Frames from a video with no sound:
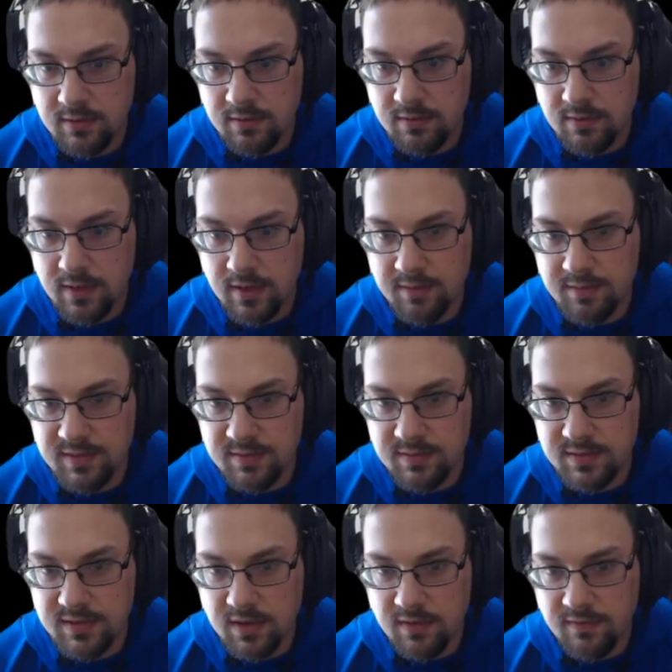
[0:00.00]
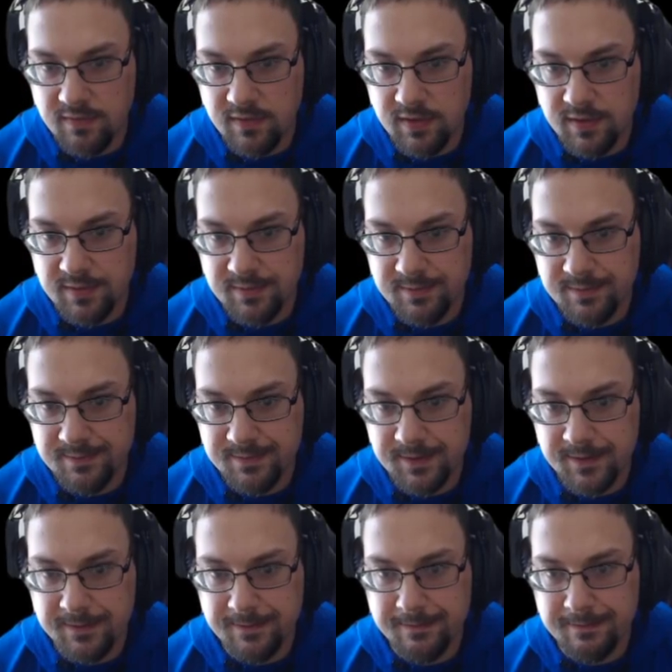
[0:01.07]
Grab some sulfur.
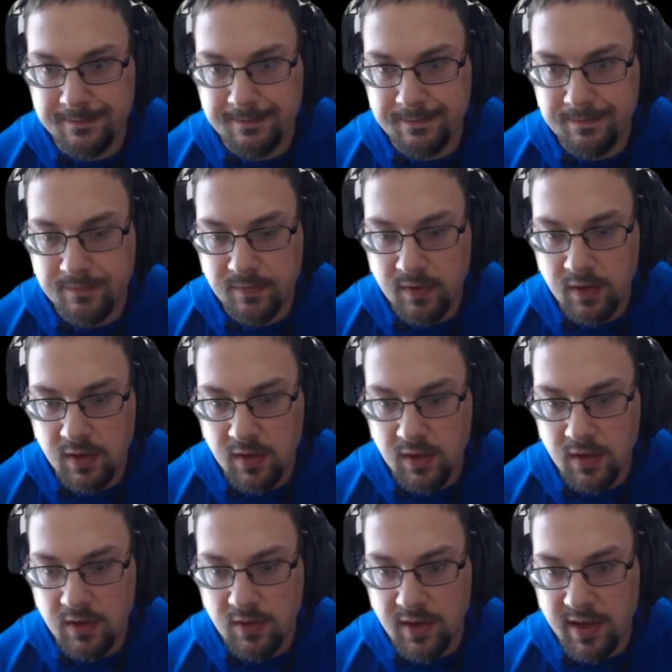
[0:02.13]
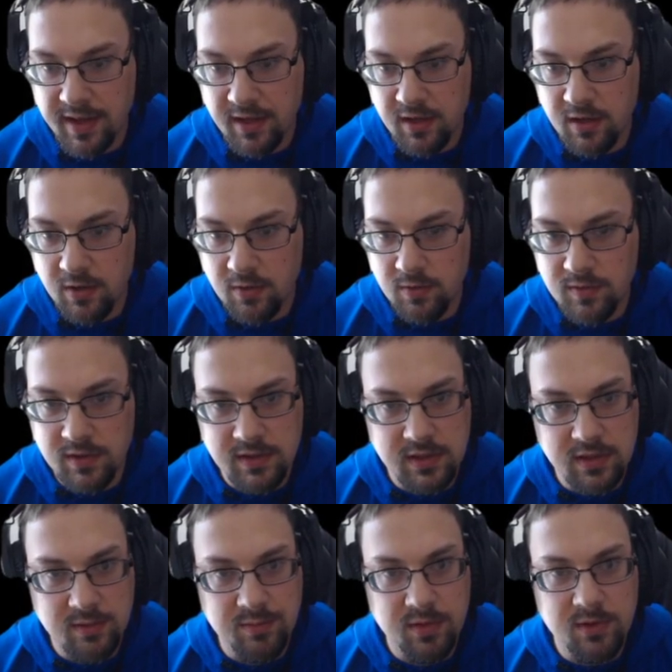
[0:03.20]
Yeah. I know that the
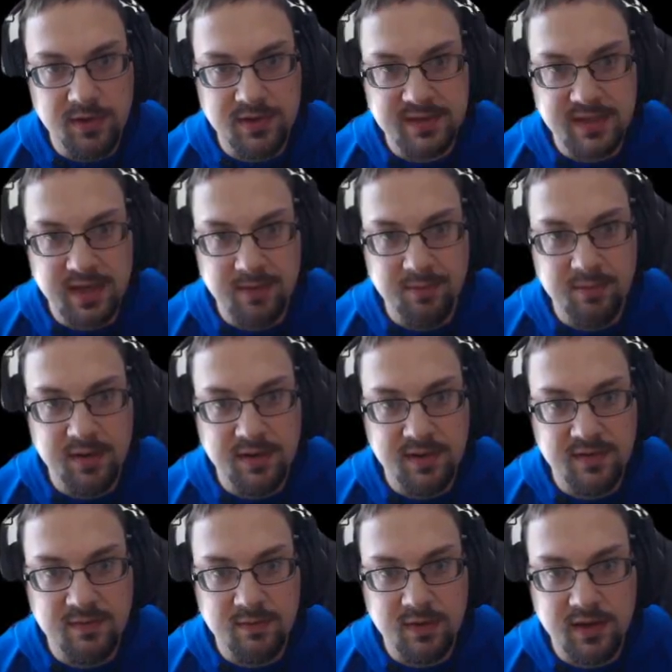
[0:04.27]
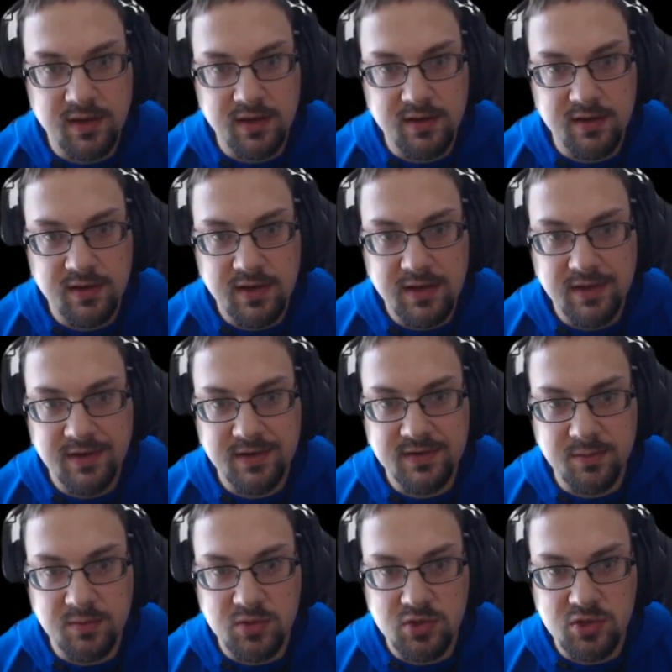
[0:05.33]
computer has not been this way yet. There's
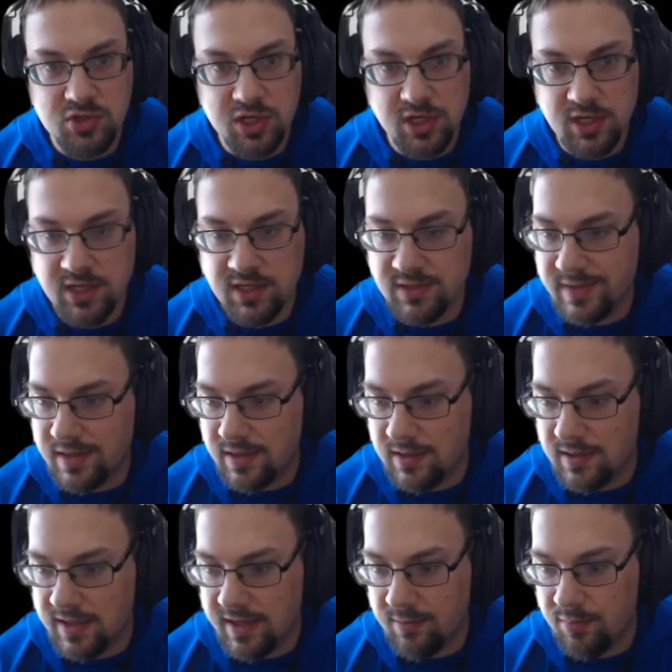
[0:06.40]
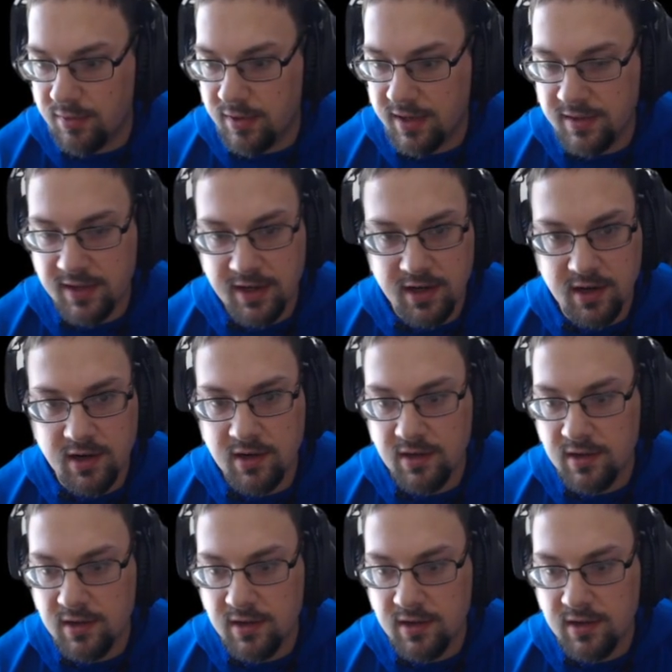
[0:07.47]
some genies with a lamp right there.